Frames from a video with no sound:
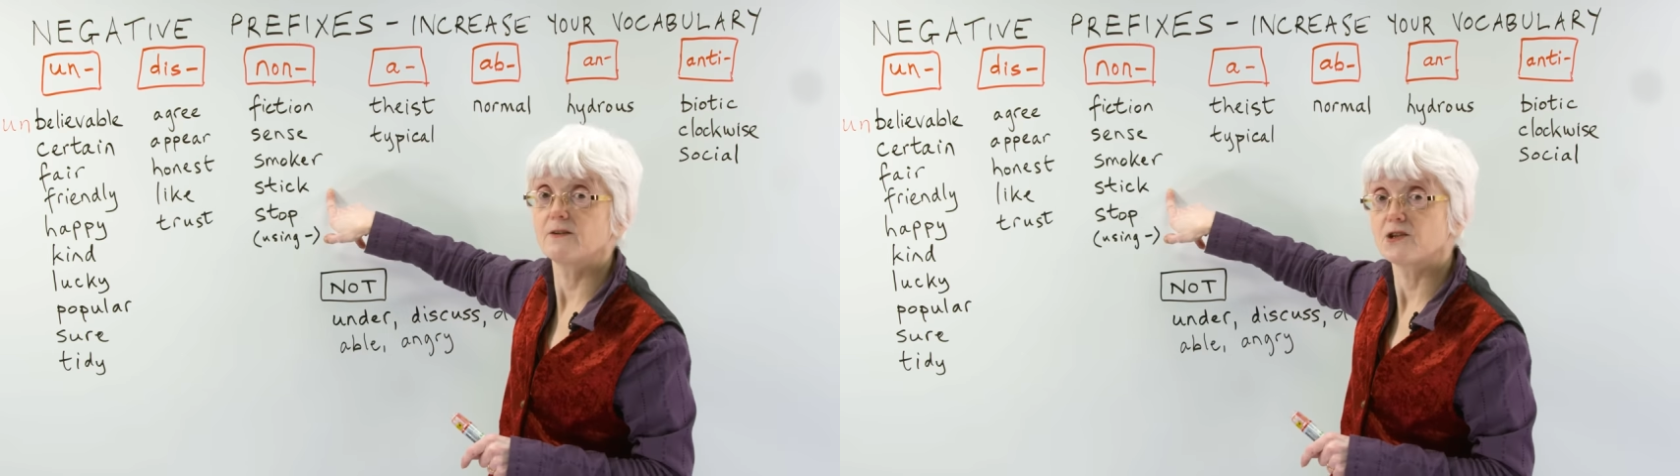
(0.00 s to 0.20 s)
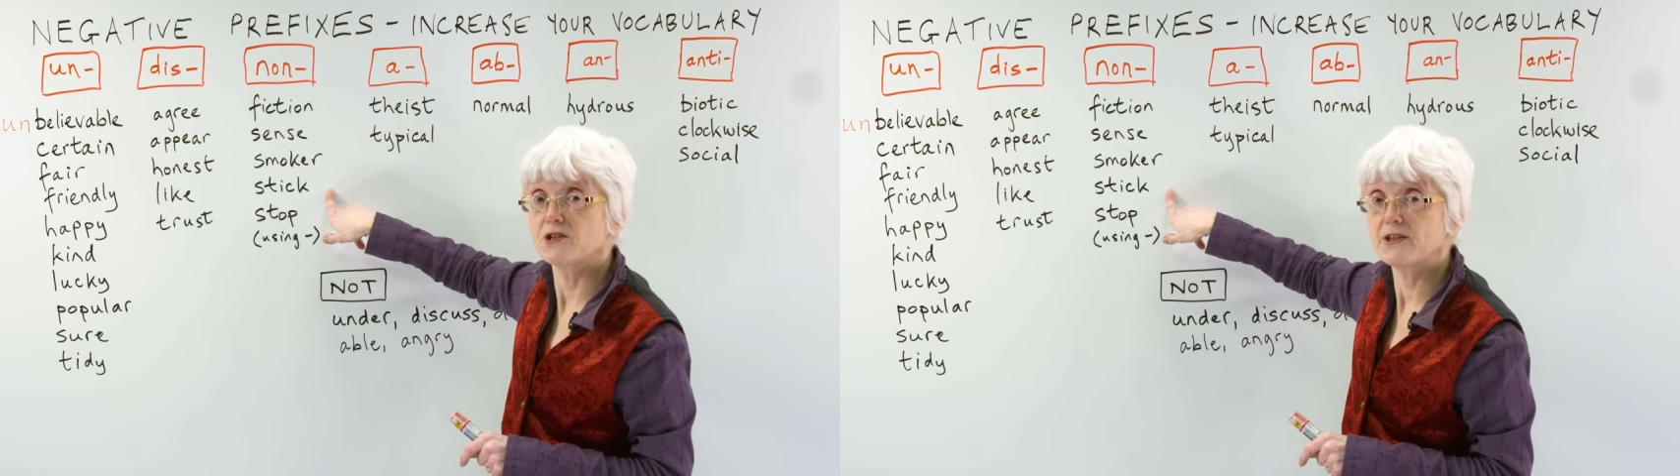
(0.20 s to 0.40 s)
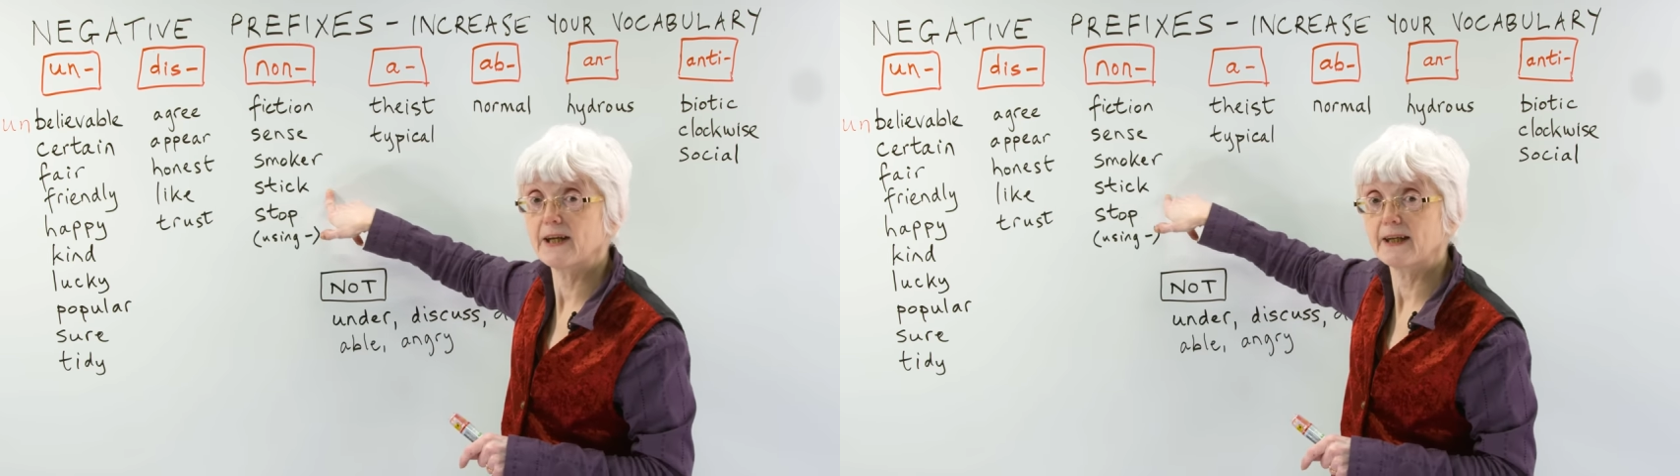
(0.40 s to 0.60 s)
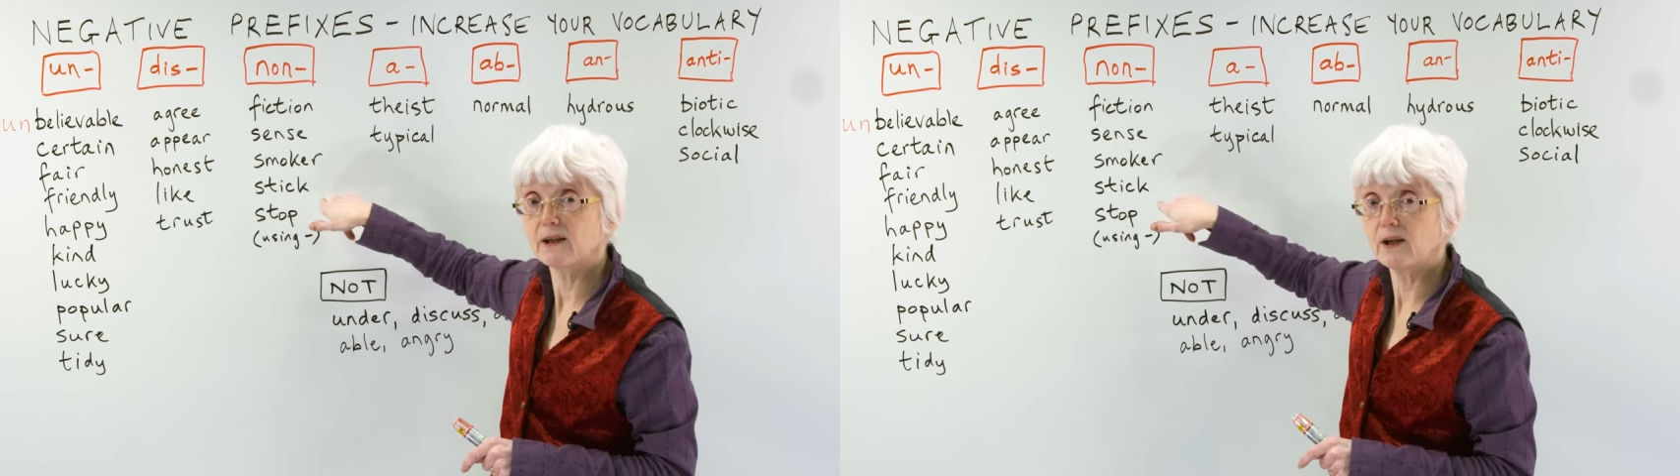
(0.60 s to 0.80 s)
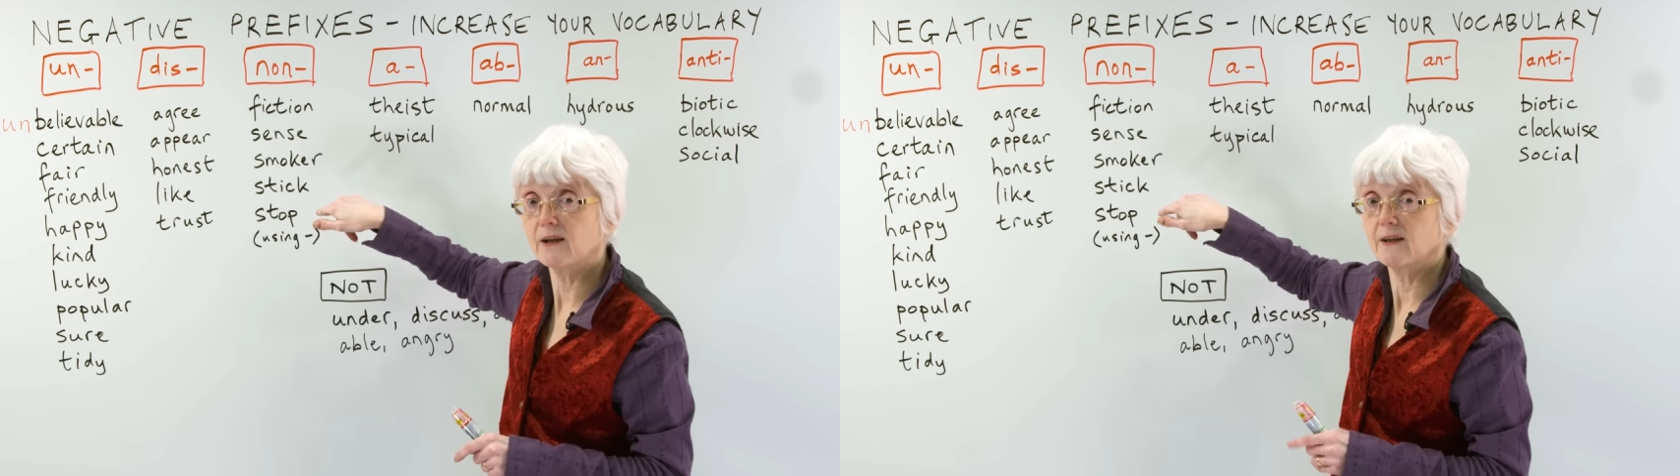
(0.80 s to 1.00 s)

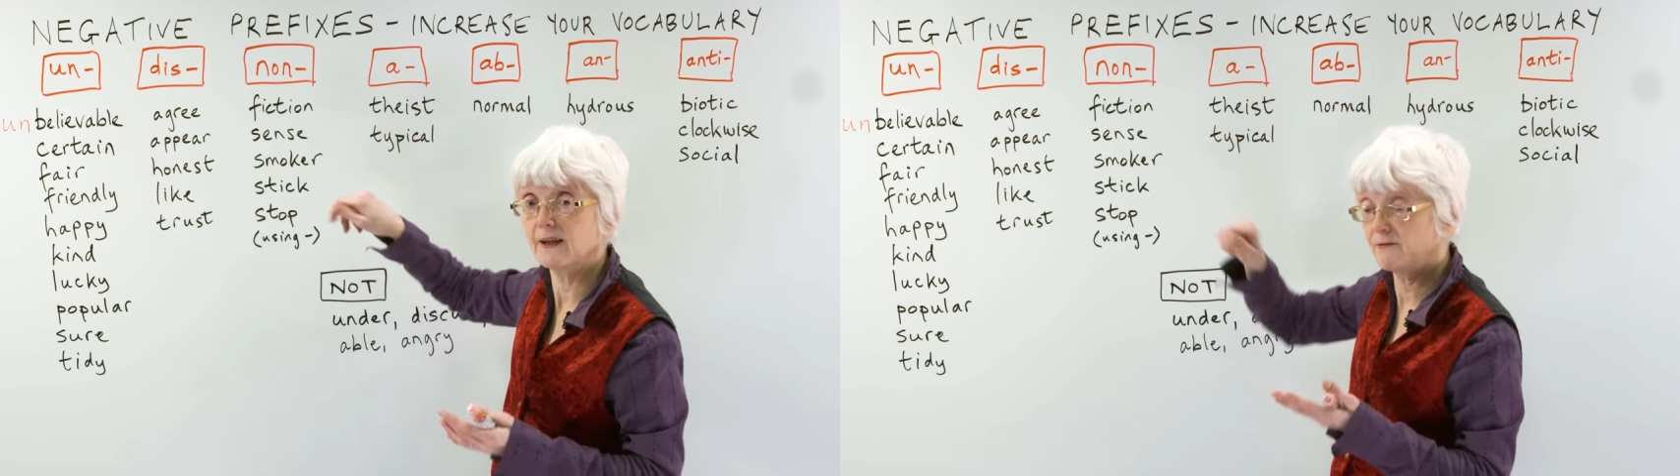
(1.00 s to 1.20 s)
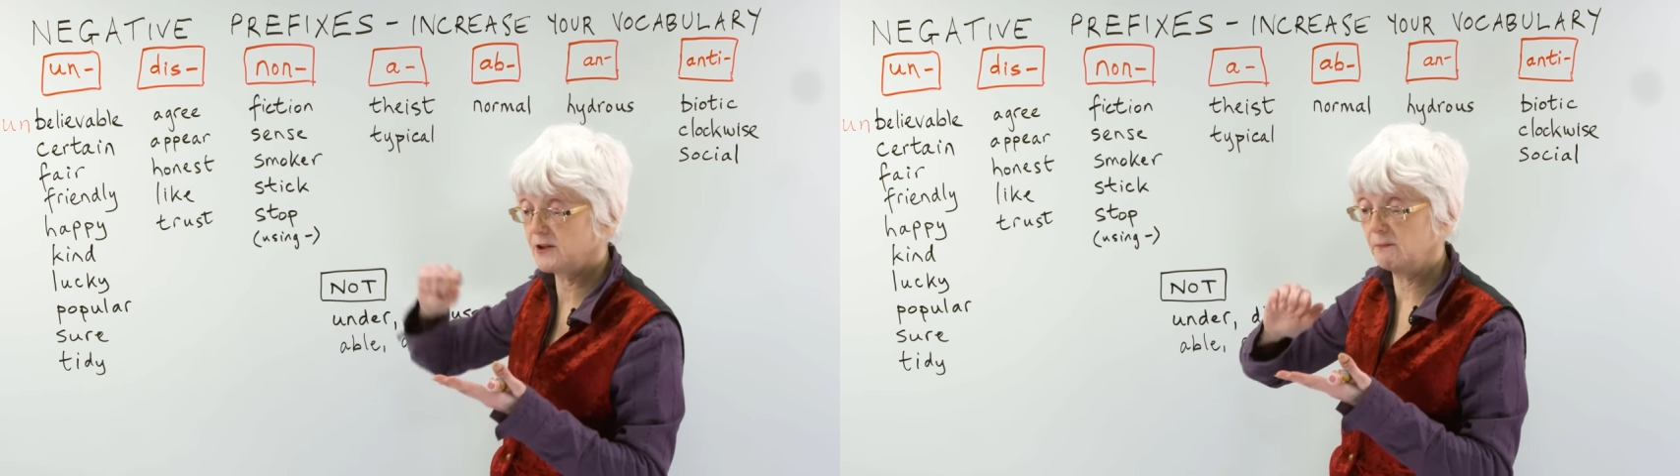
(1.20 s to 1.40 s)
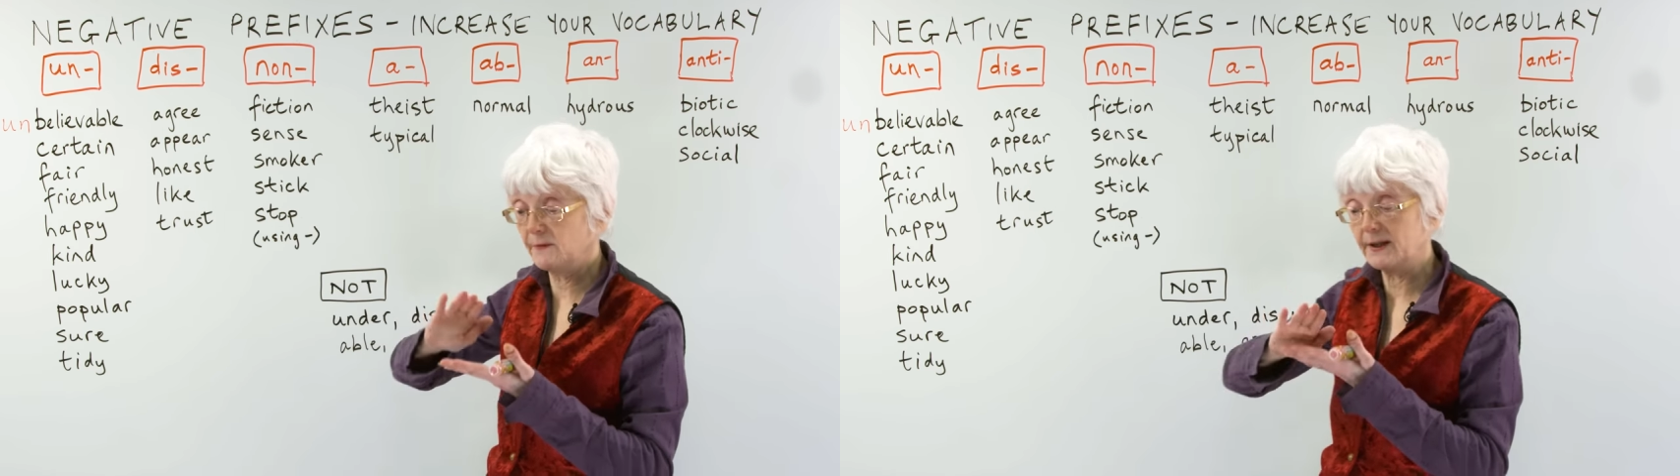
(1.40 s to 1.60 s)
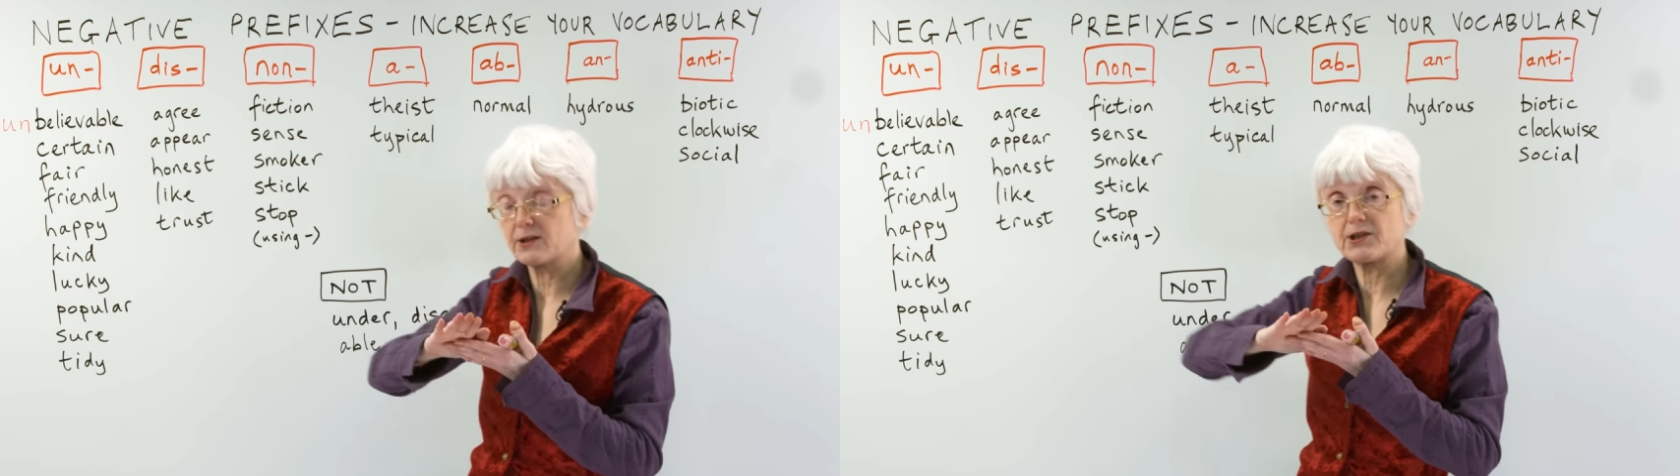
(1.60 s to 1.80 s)
Stick, if something